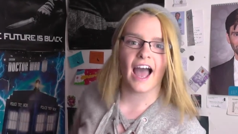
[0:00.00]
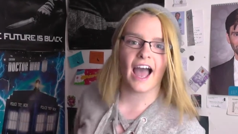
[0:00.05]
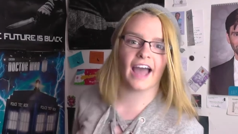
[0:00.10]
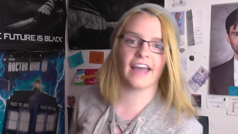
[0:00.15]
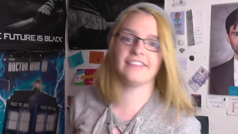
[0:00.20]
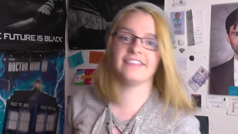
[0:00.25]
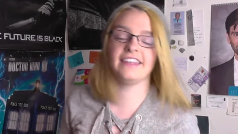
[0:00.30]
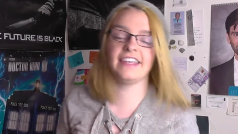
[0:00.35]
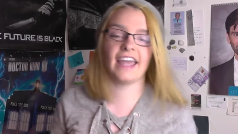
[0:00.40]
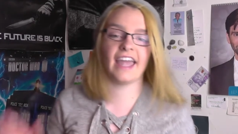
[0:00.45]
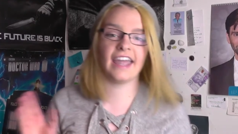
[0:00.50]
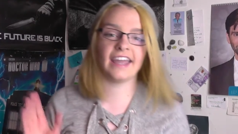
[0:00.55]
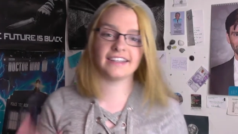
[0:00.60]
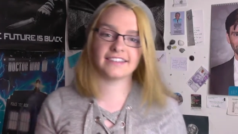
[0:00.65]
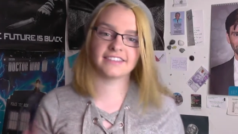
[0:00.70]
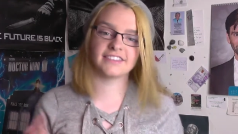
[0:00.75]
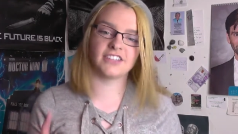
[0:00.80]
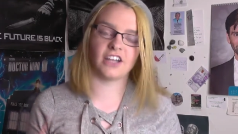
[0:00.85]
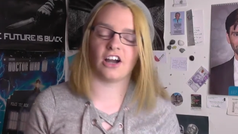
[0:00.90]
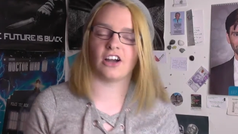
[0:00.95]
And the
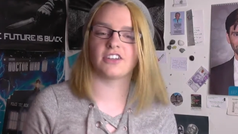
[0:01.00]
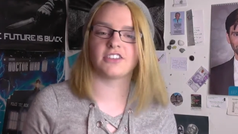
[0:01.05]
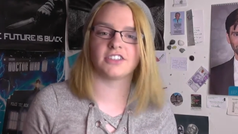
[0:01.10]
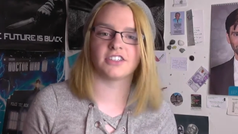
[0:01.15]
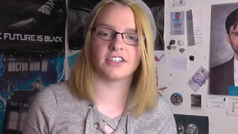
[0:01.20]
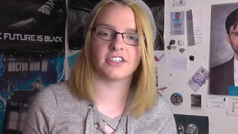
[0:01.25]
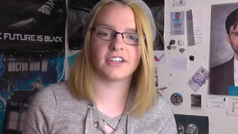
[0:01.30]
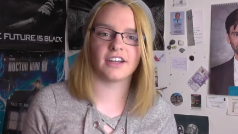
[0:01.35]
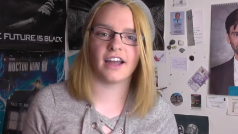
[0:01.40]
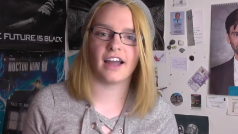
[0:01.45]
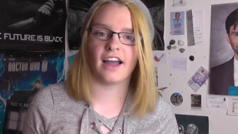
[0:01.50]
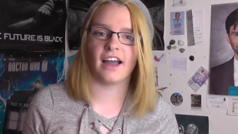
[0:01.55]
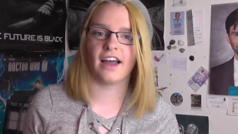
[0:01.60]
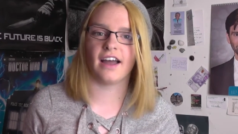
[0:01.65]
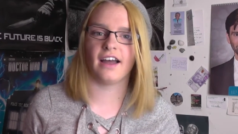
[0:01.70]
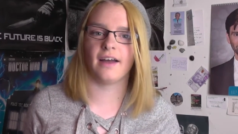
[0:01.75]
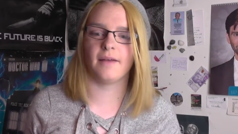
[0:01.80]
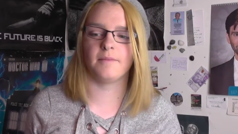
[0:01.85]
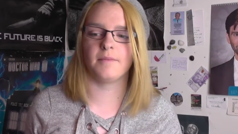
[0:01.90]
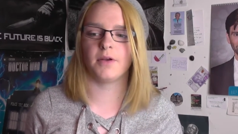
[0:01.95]
Eighth Doctor,
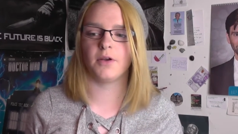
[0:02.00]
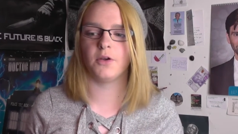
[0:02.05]
um,